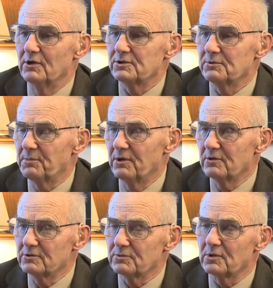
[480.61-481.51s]

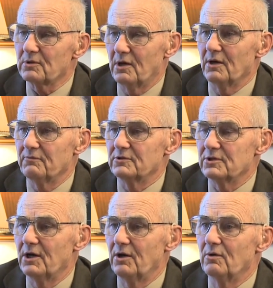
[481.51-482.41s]
disappears with
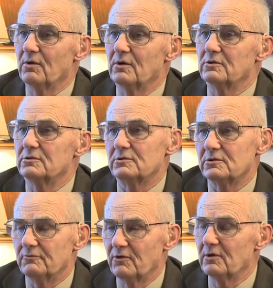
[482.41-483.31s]
glyphosate or is
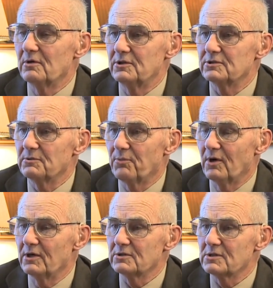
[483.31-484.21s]
severely
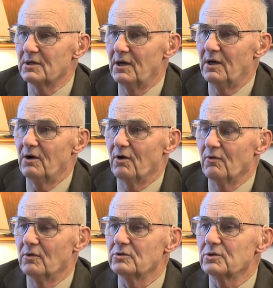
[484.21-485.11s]
suppressed are
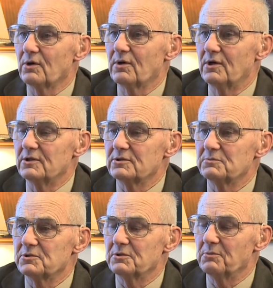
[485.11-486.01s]
those
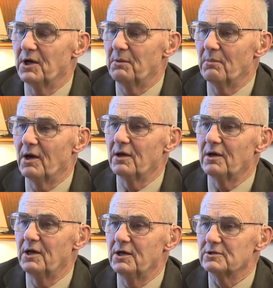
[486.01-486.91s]
organisms that make
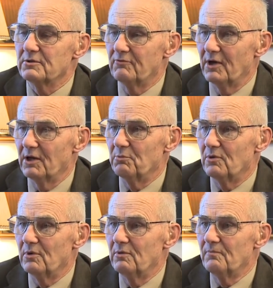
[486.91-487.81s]
manganese
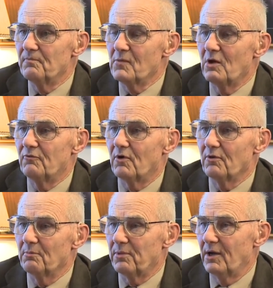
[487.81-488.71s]
available for
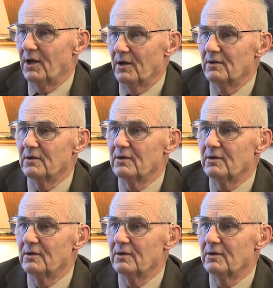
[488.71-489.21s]
the plant.